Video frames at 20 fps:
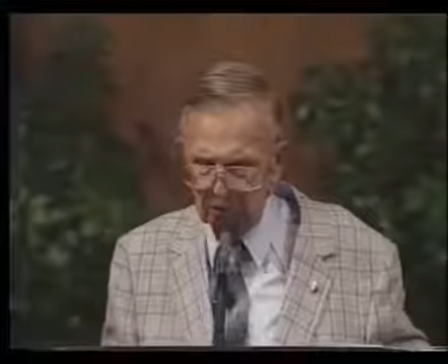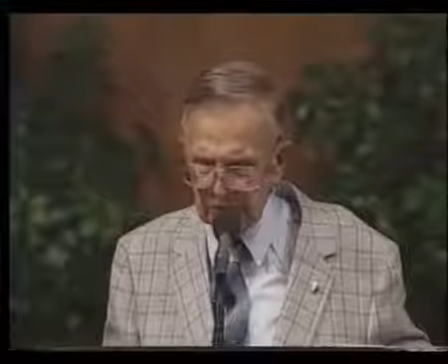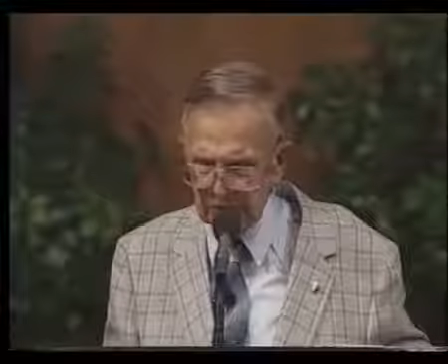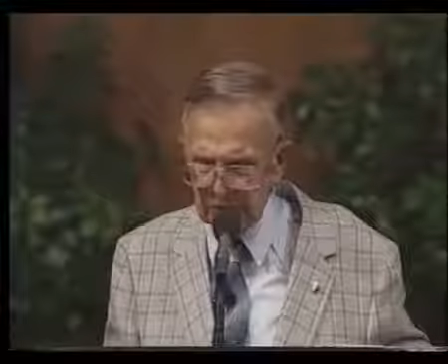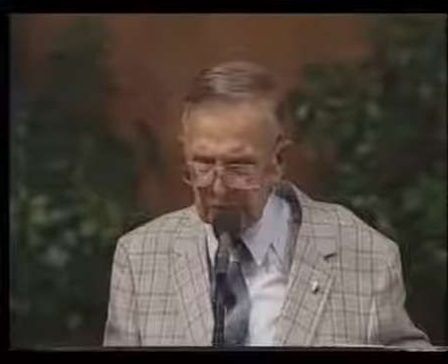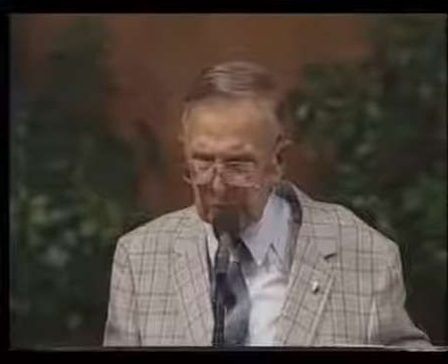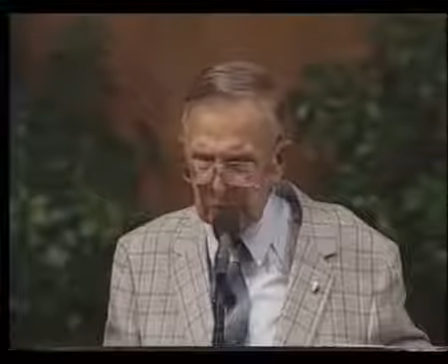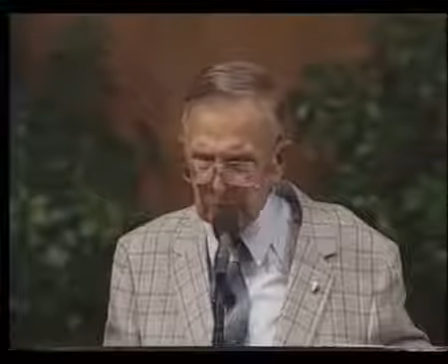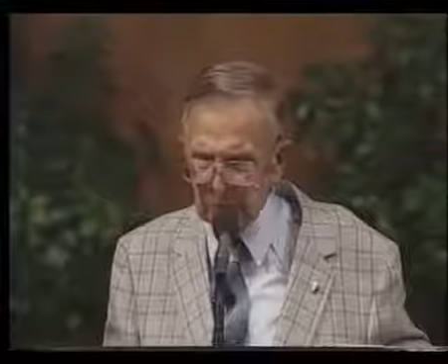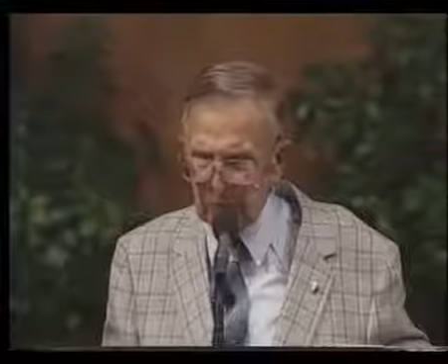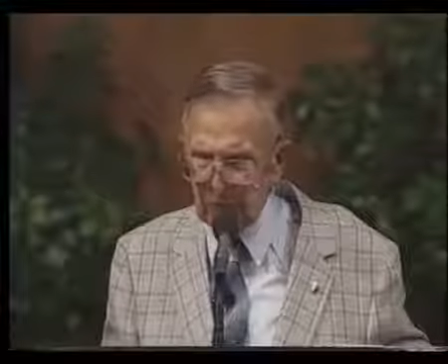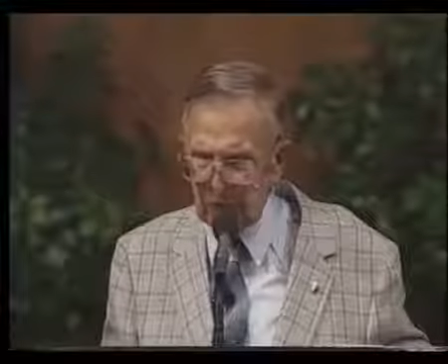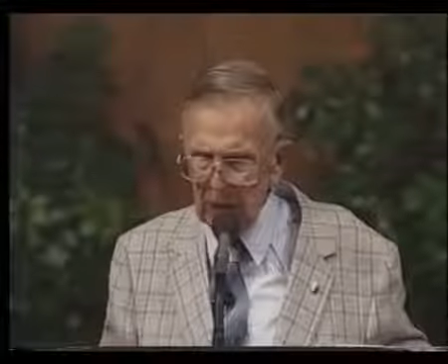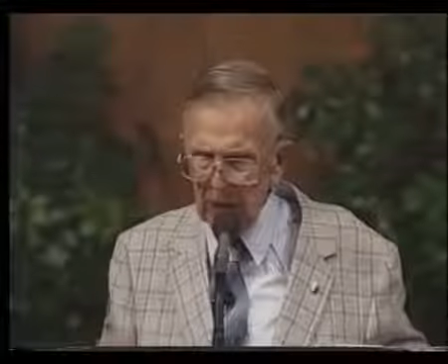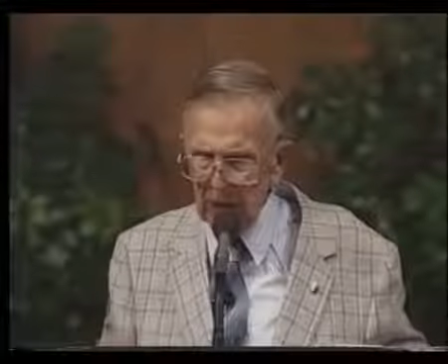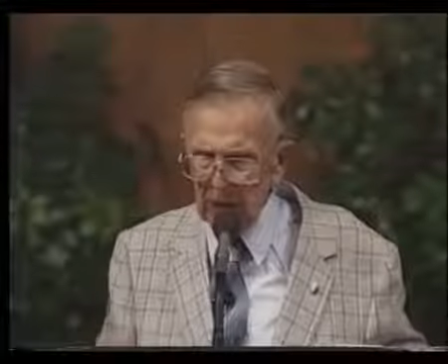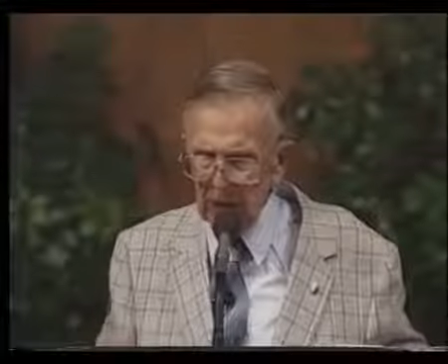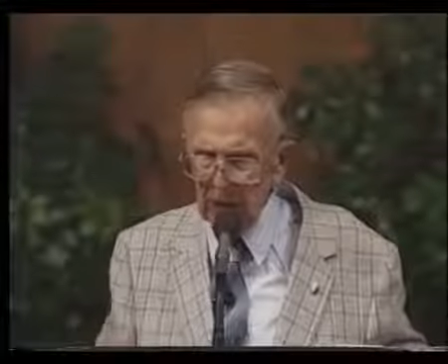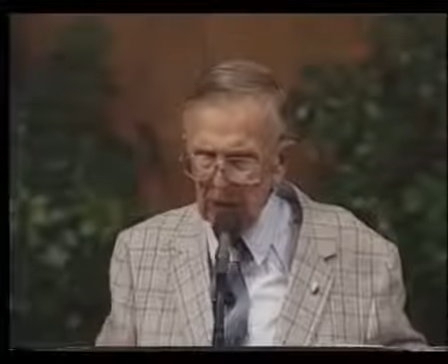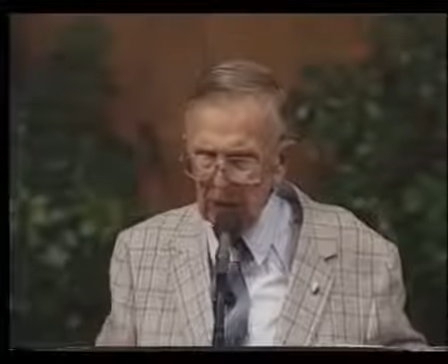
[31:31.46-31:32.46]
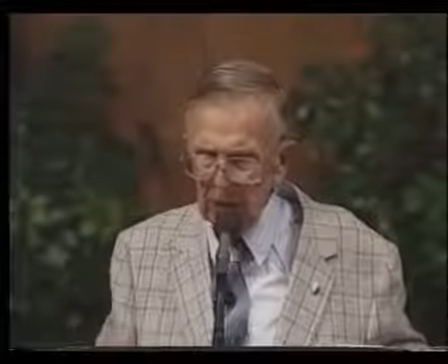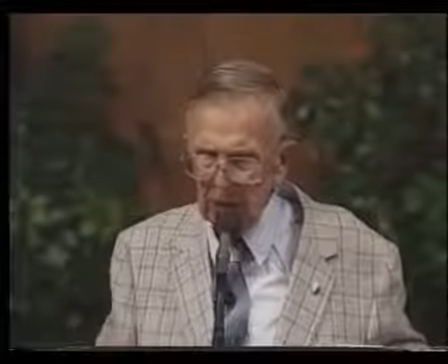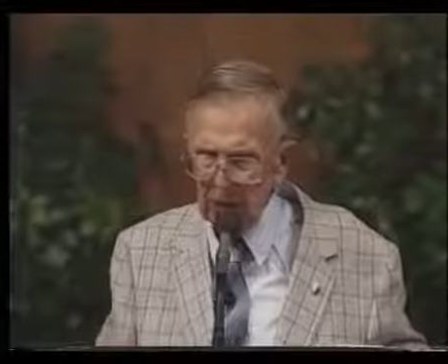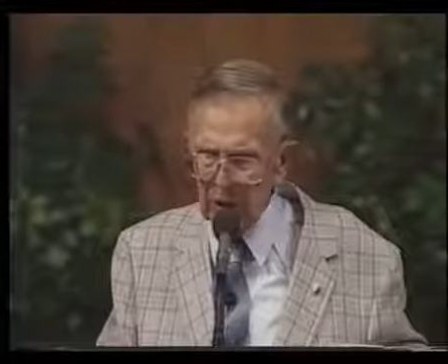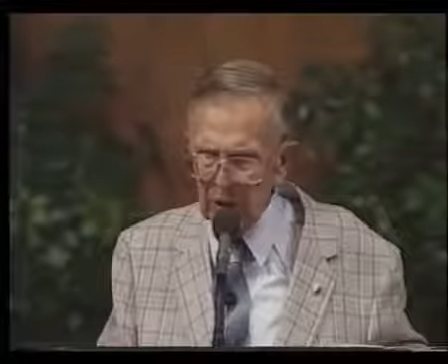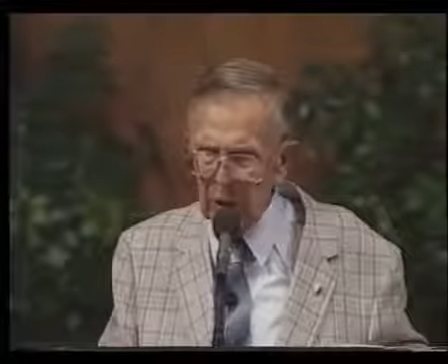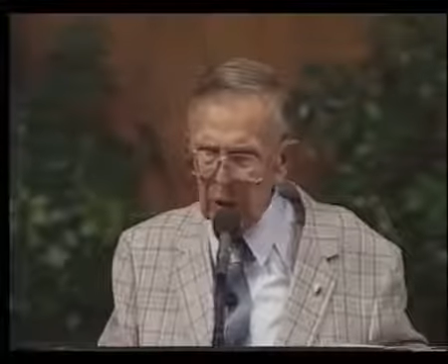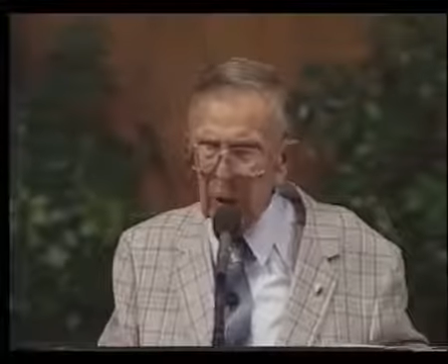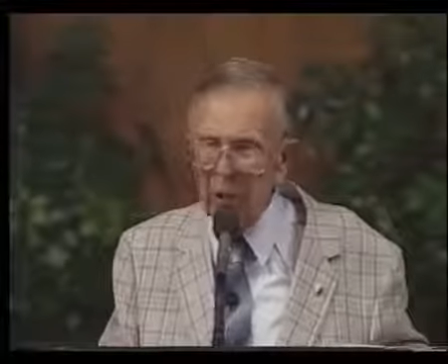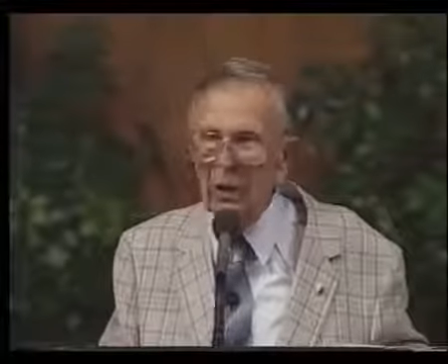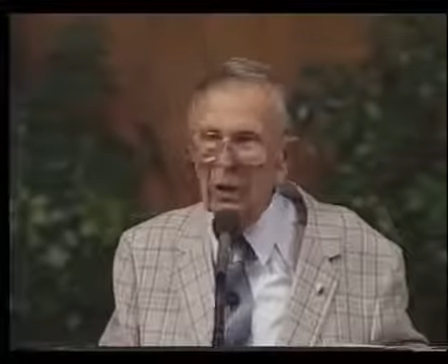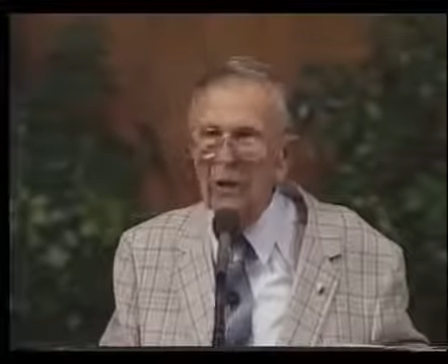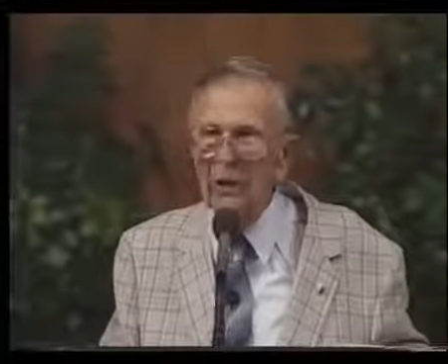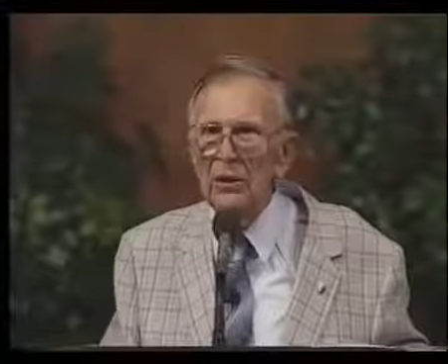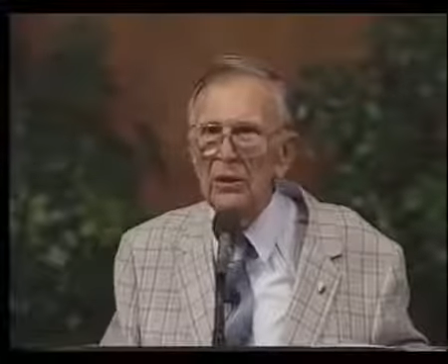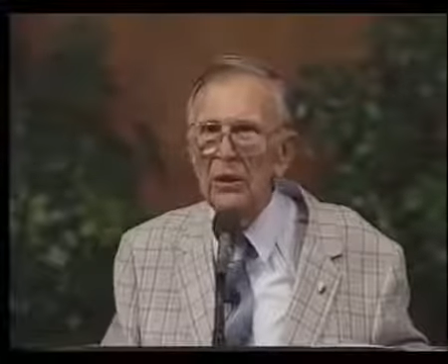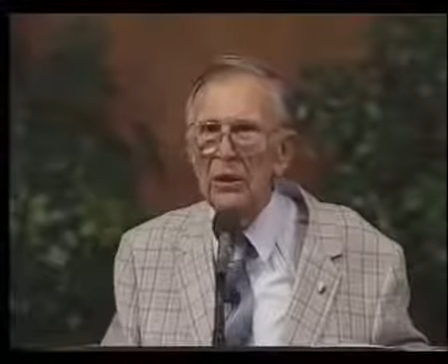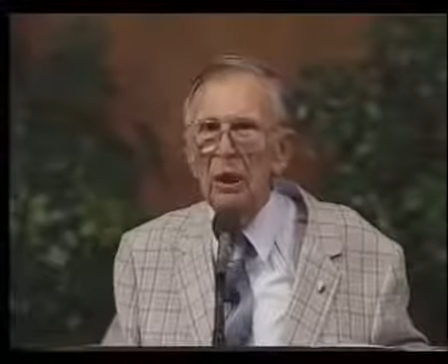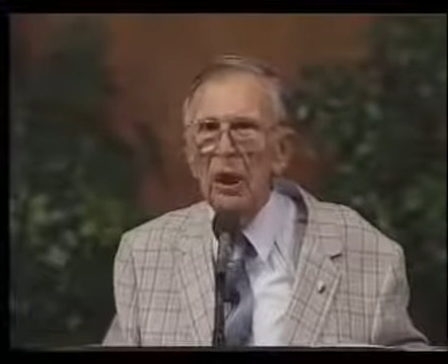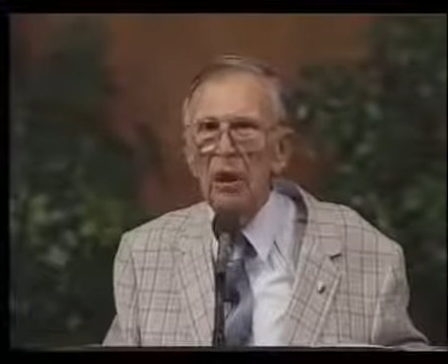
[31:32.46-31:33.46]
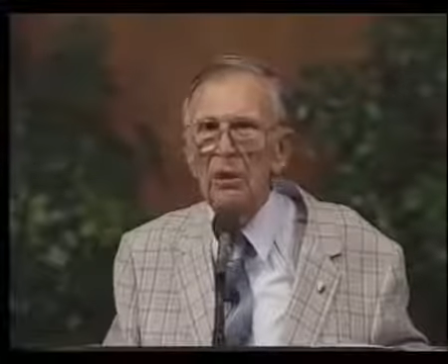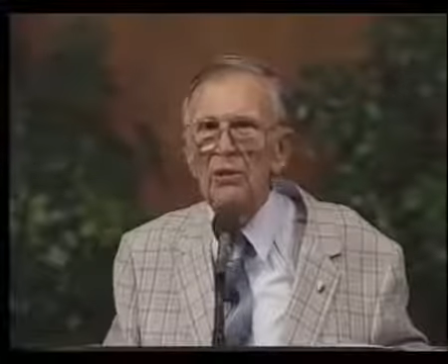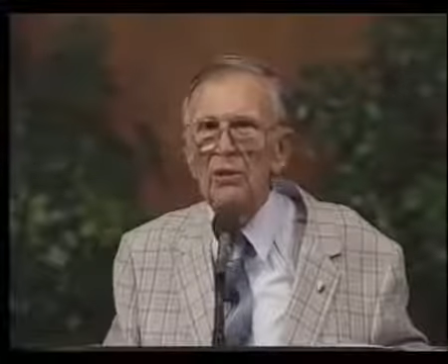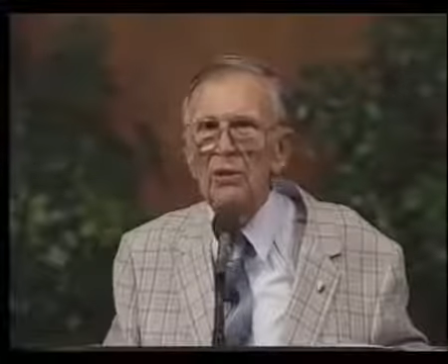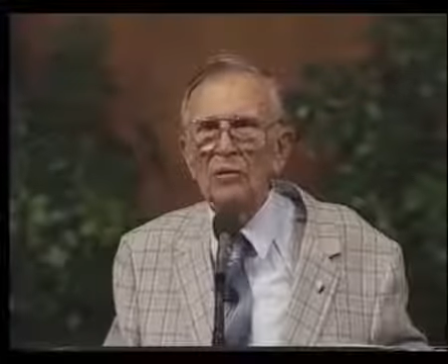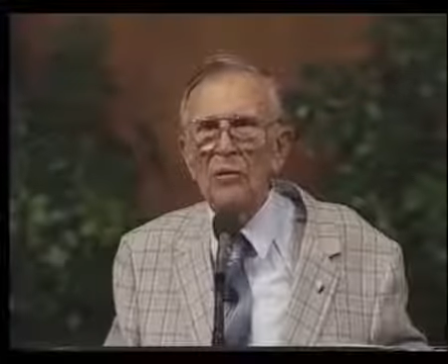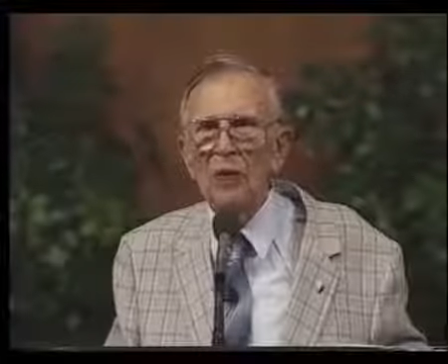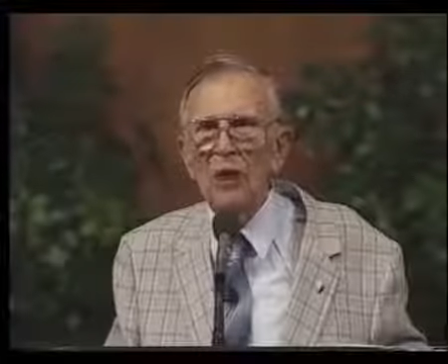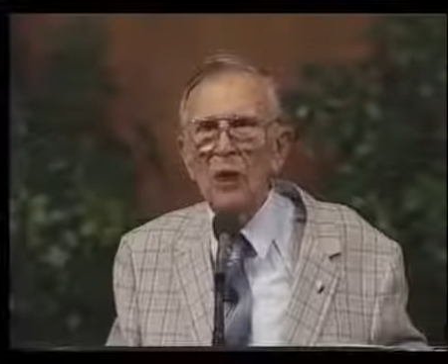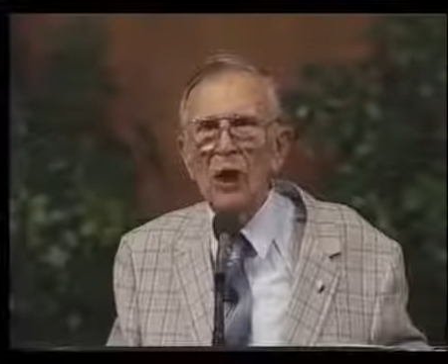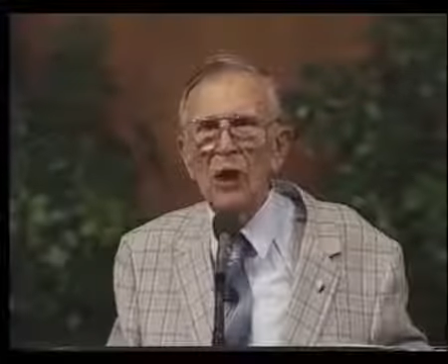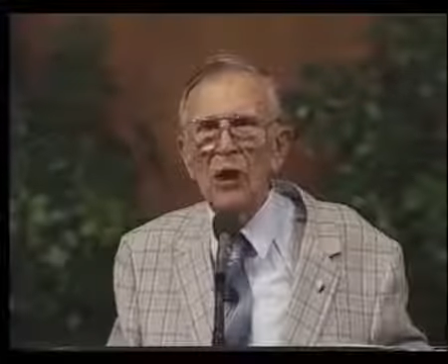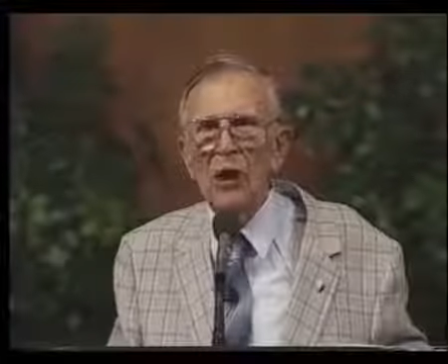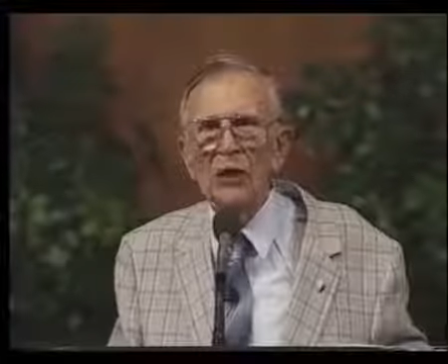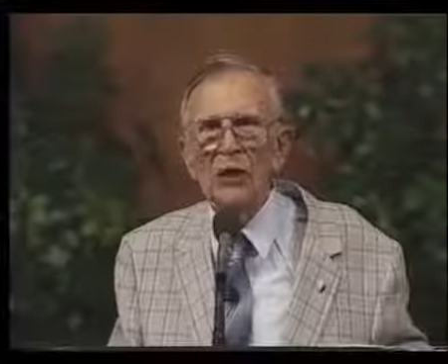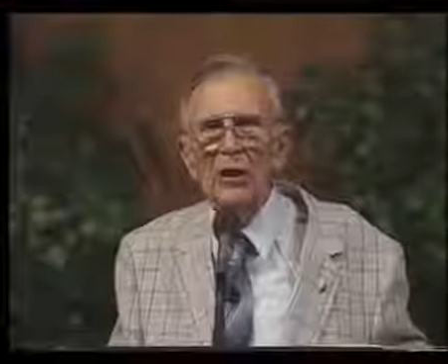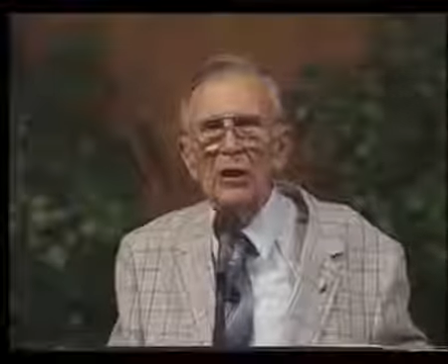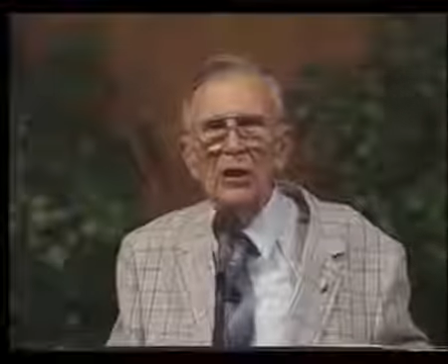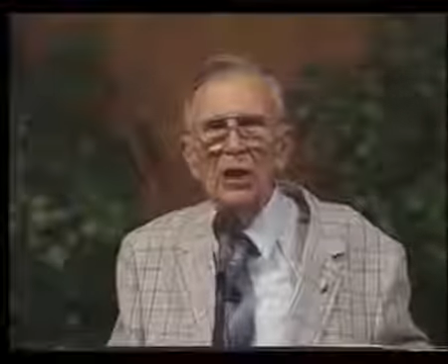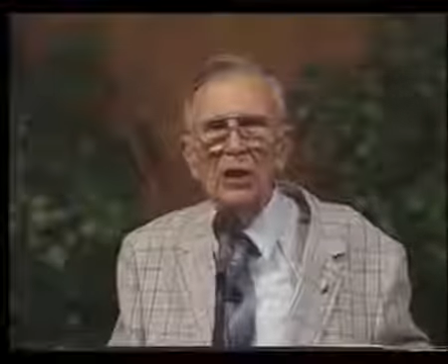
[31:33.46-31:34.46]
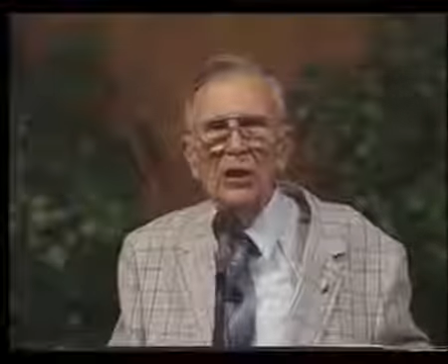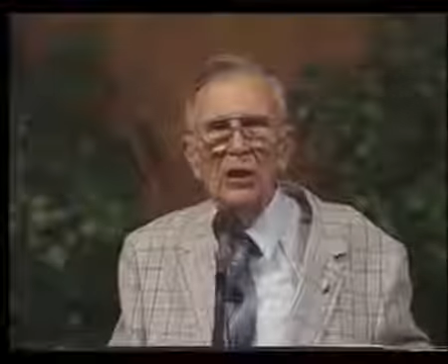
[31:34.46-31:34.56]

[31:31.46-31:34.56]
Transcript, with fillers: have stepped out of the, the love of God.